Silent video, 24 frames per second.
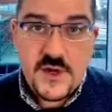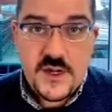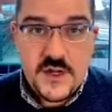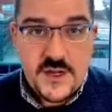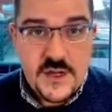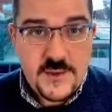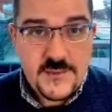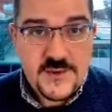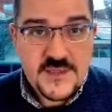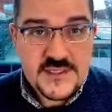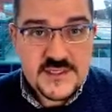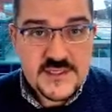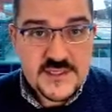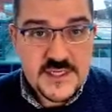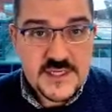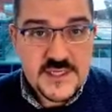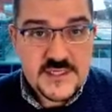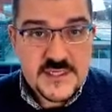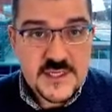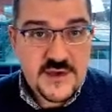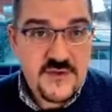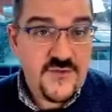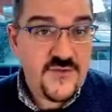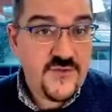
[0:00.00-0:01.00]
I'm in
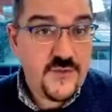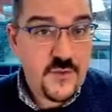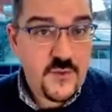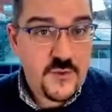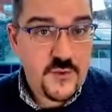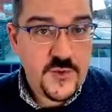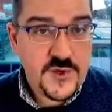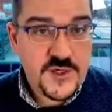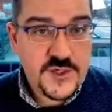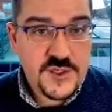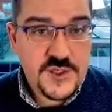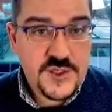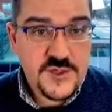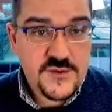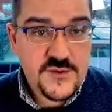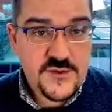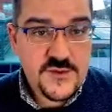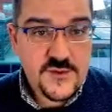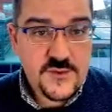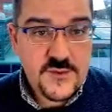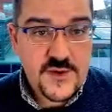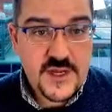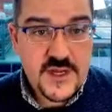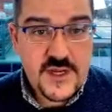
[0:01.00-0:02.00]
CSF
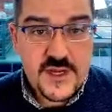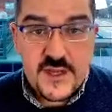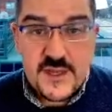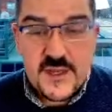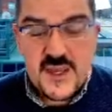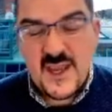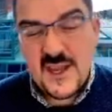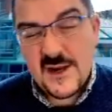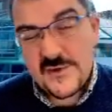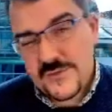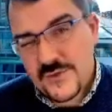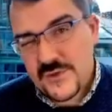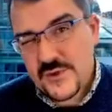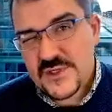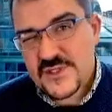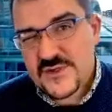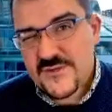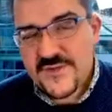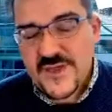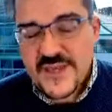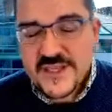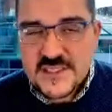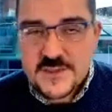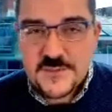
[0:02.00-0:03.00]
4123, and of course if
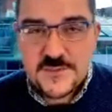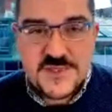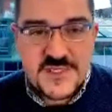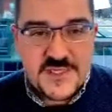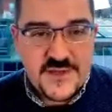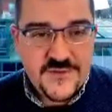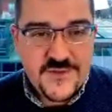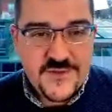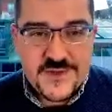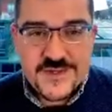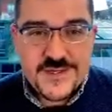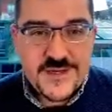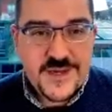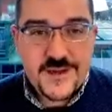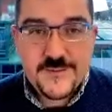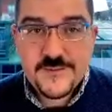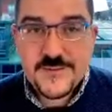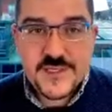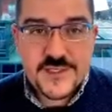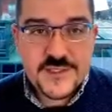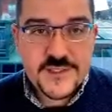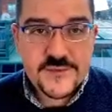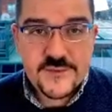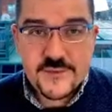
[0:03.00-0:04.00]
that specific time
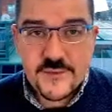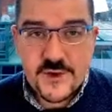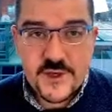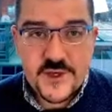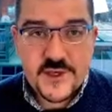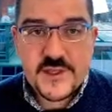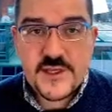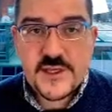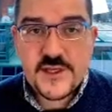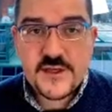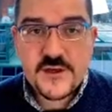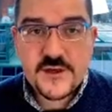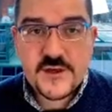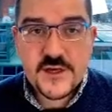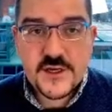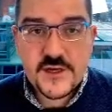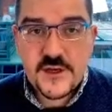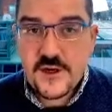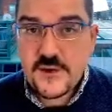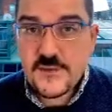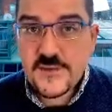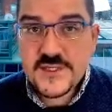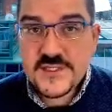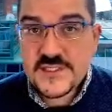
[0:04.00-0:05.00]
doesn't work, then you can
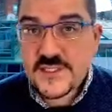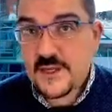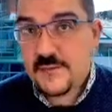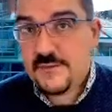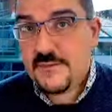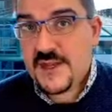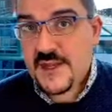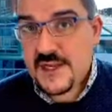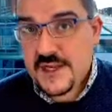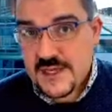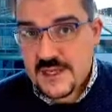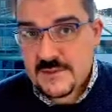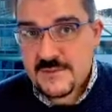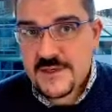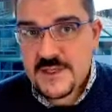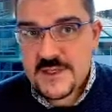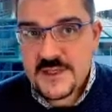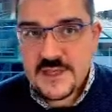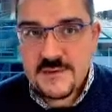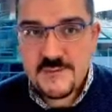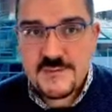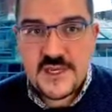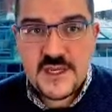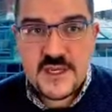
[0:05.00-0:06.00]
always send me an email and
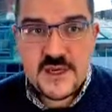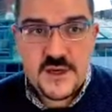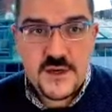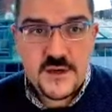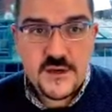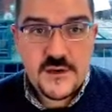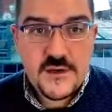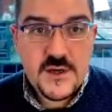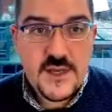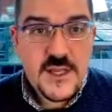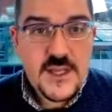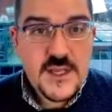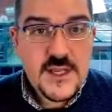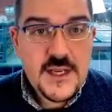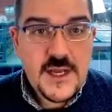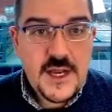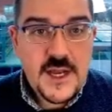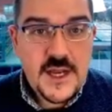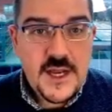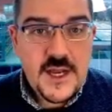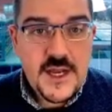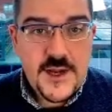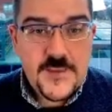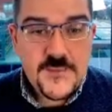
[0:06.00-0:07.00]
let me know.
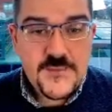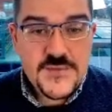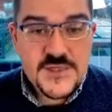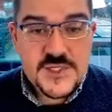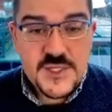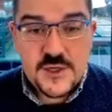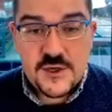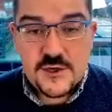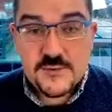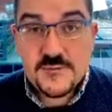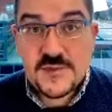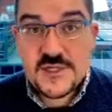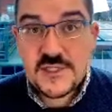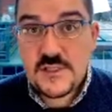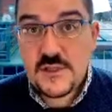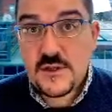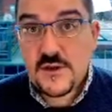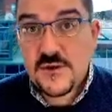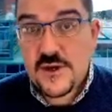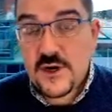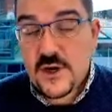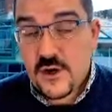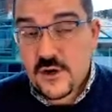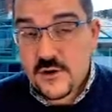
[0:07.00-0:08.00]
So Ms.
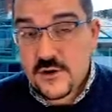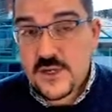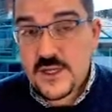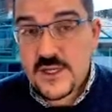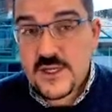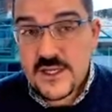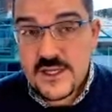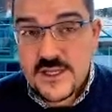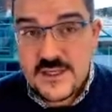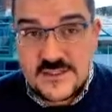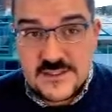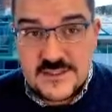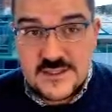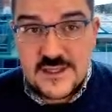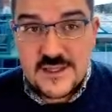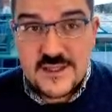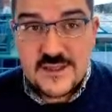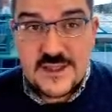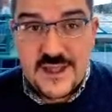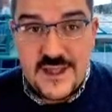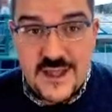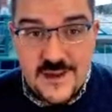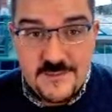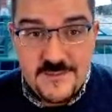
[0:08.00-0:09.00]
Lori Hogan is the
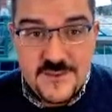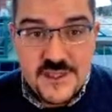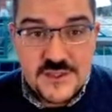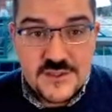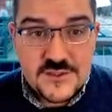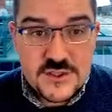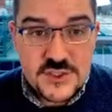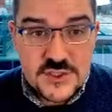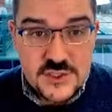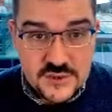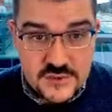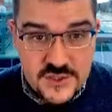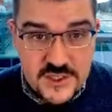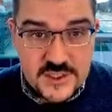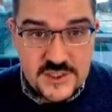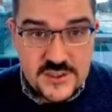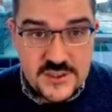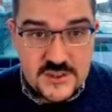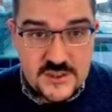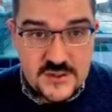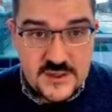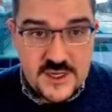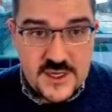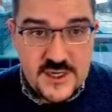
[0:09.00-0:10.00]
lab
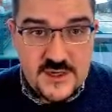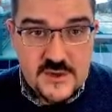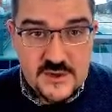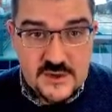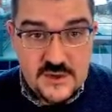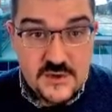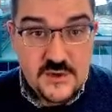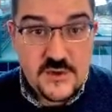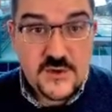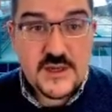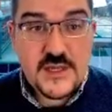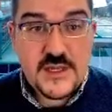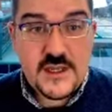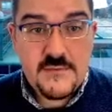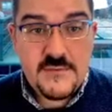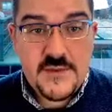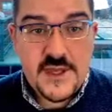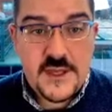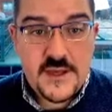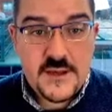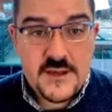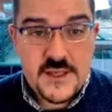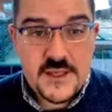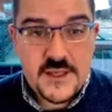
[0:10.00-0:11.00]
instructor, and her
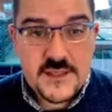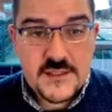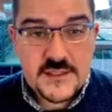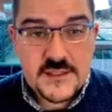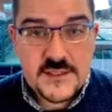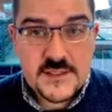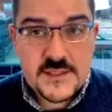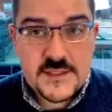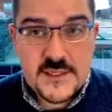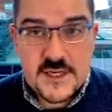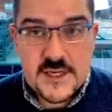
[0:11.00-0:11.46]
email is